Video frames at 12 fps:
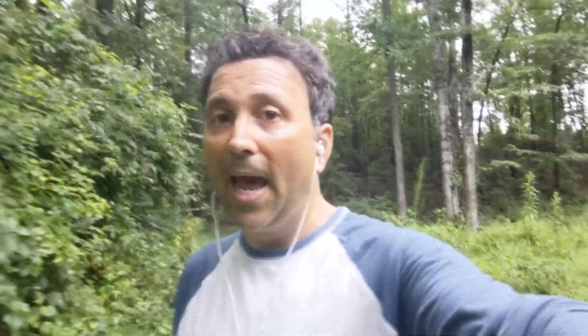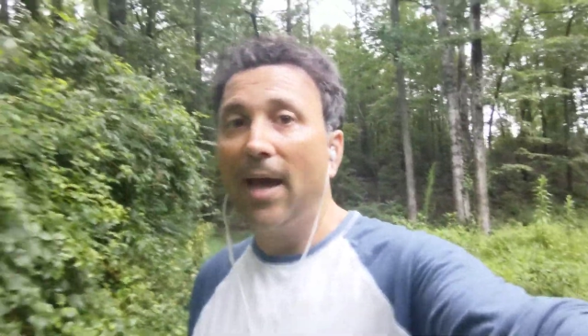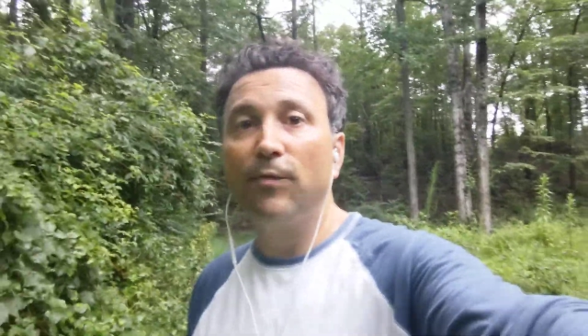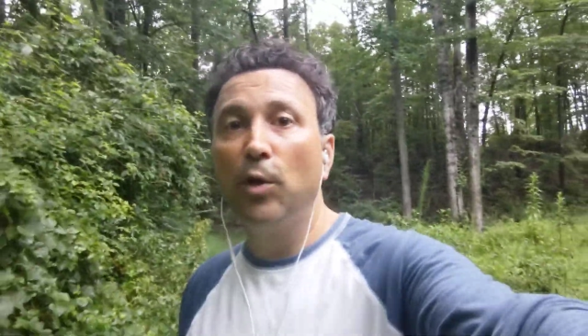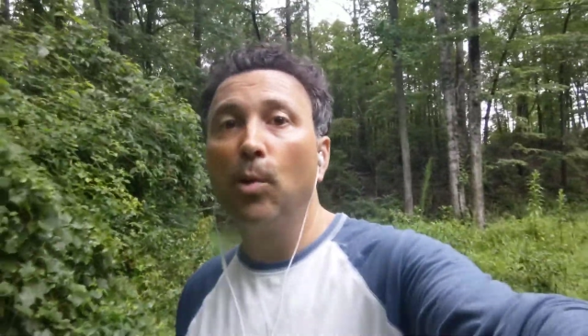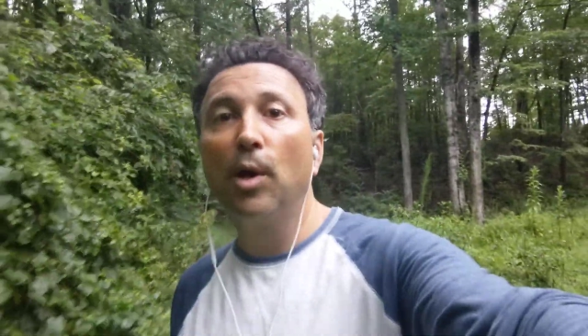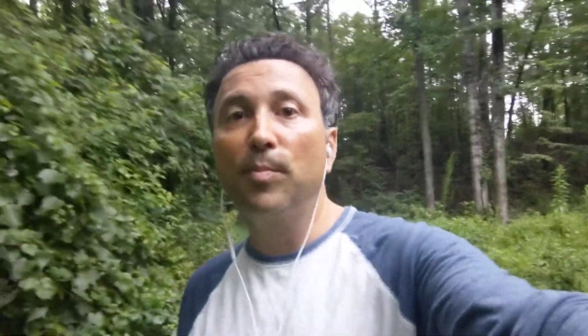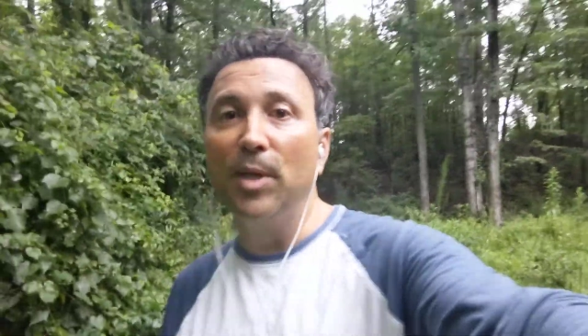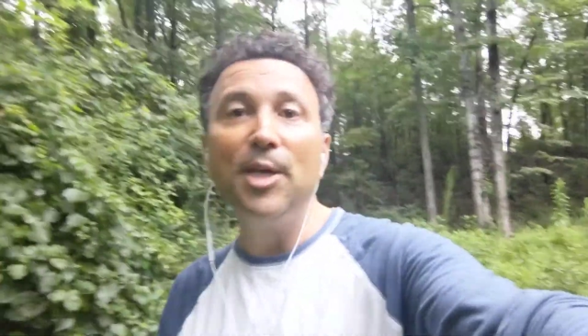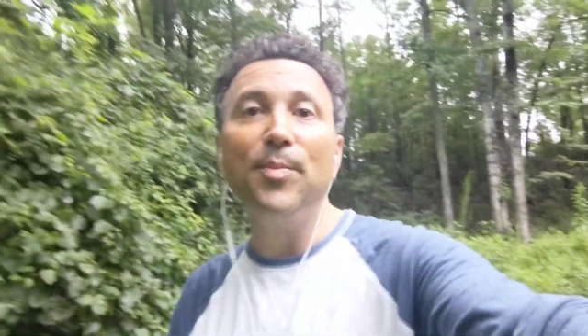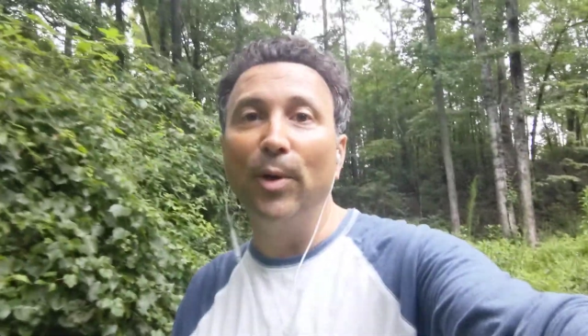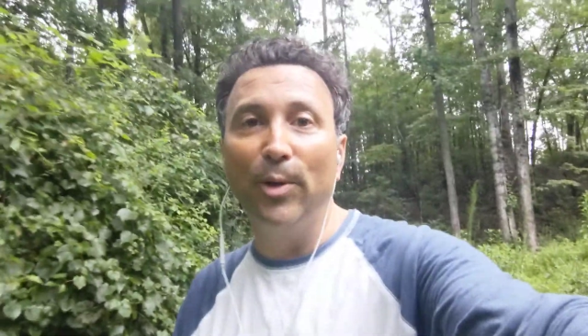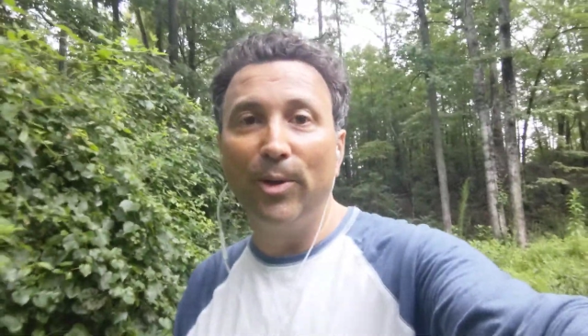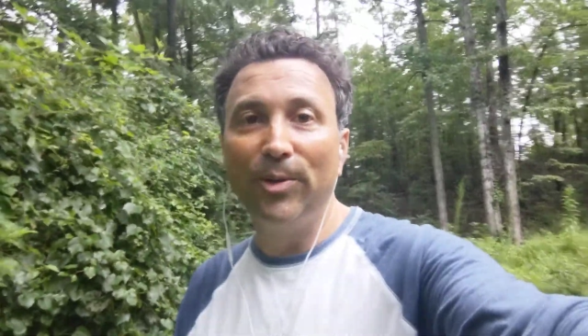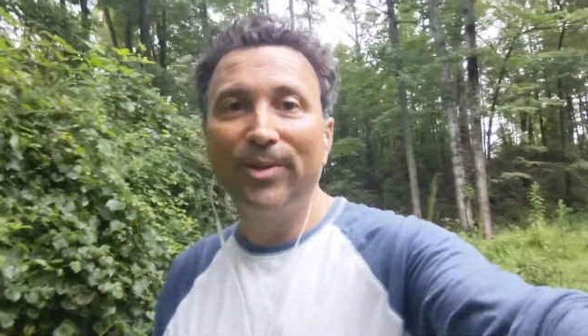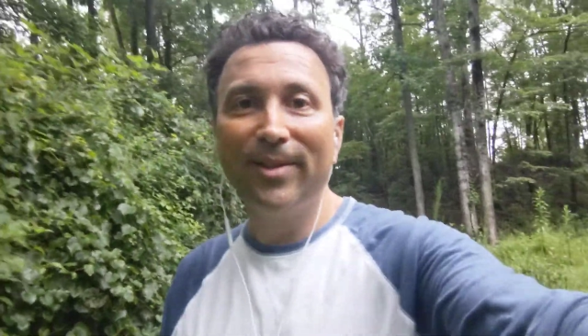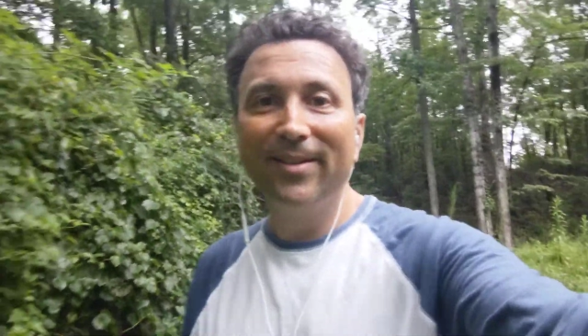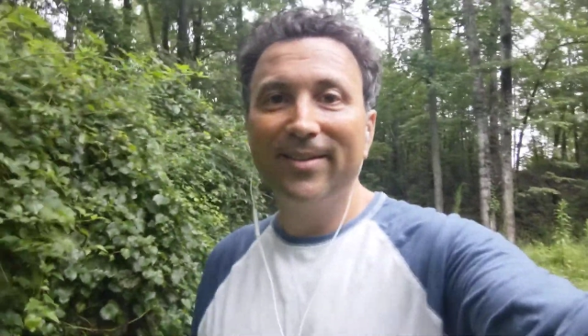Have your people
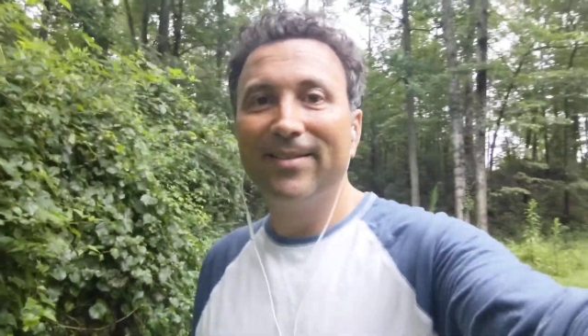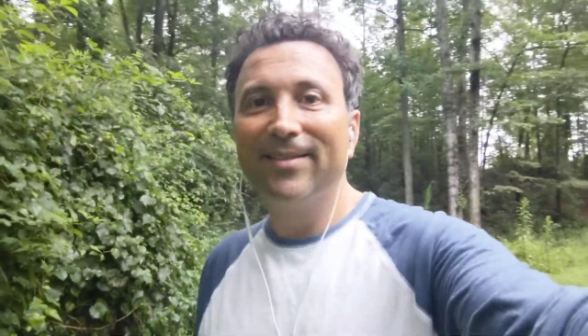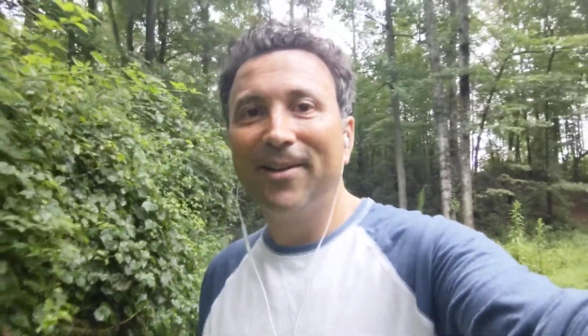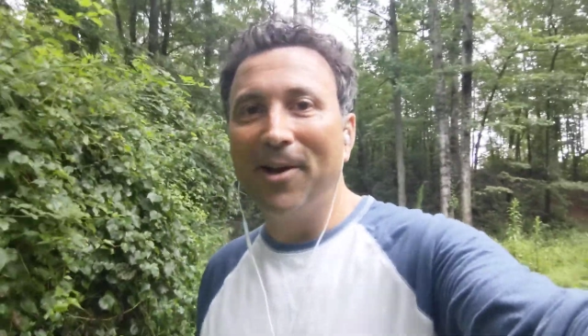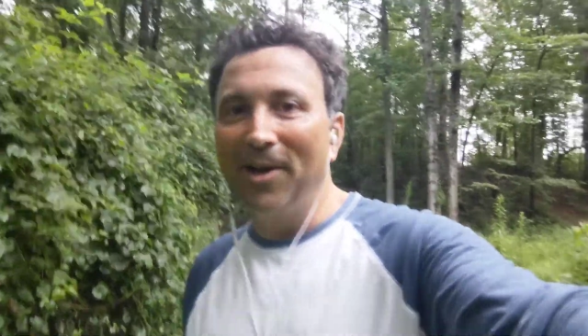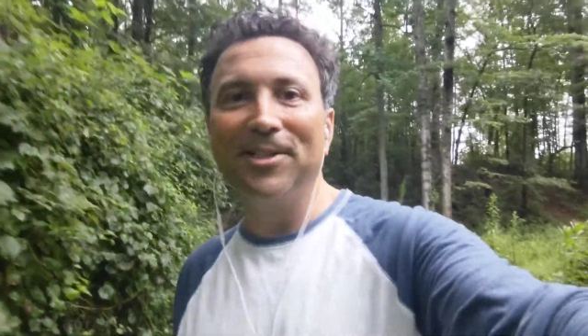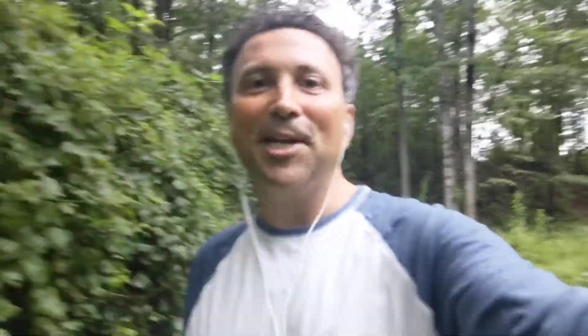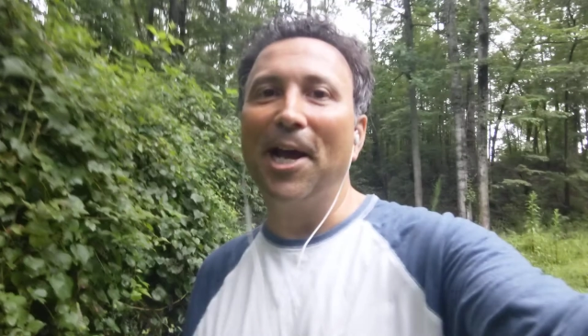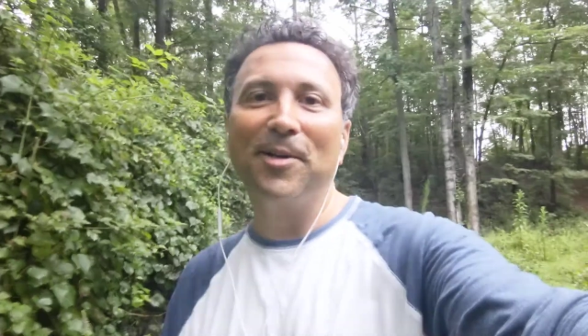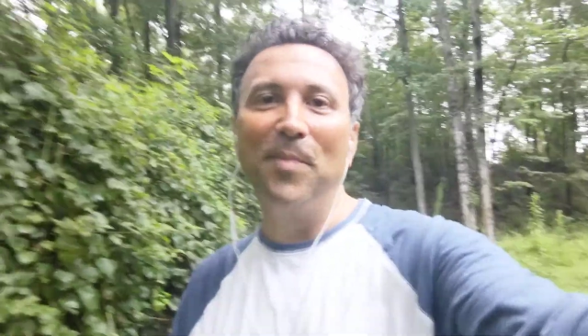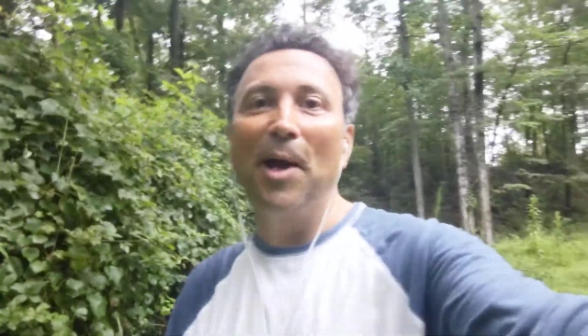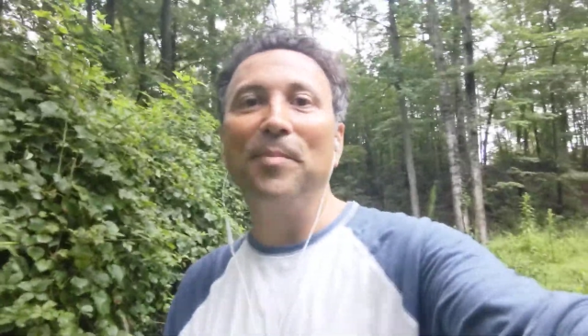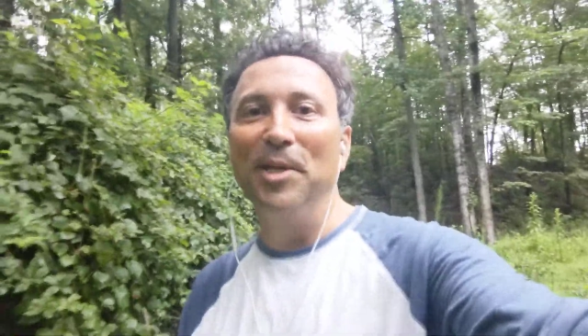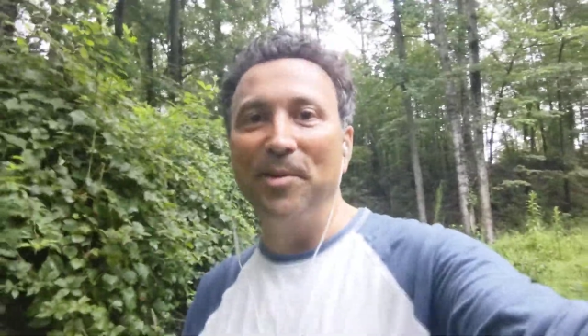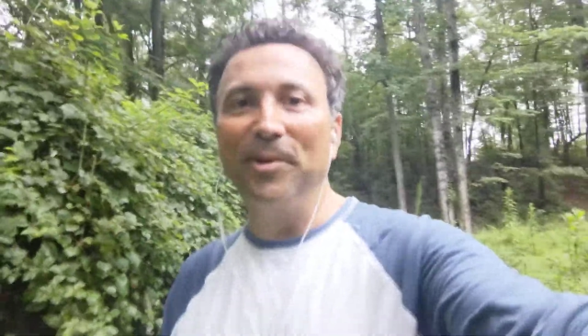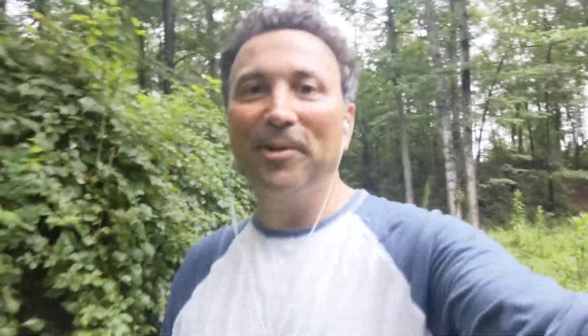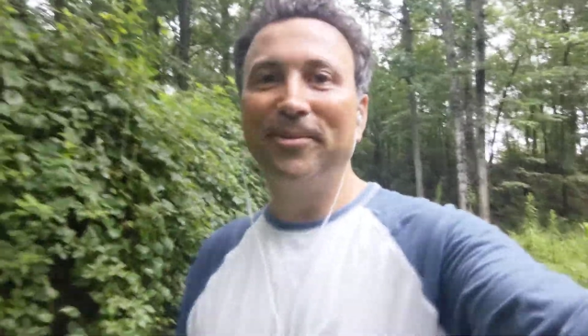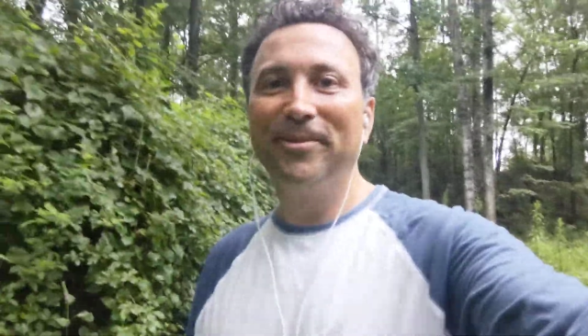contact my
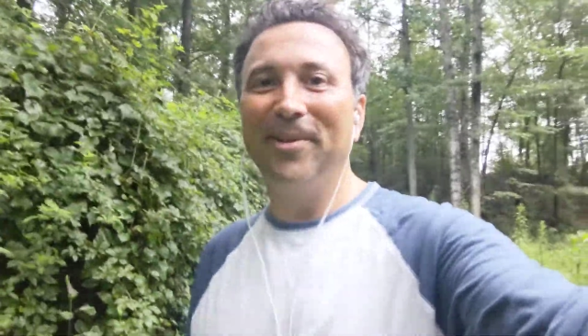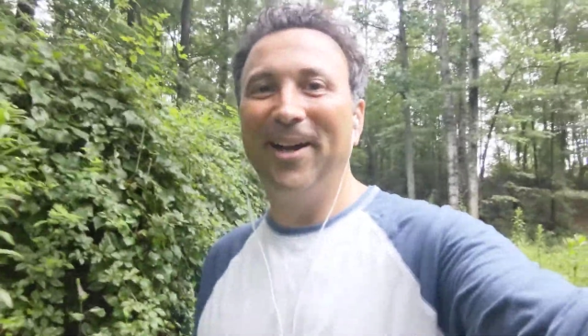people.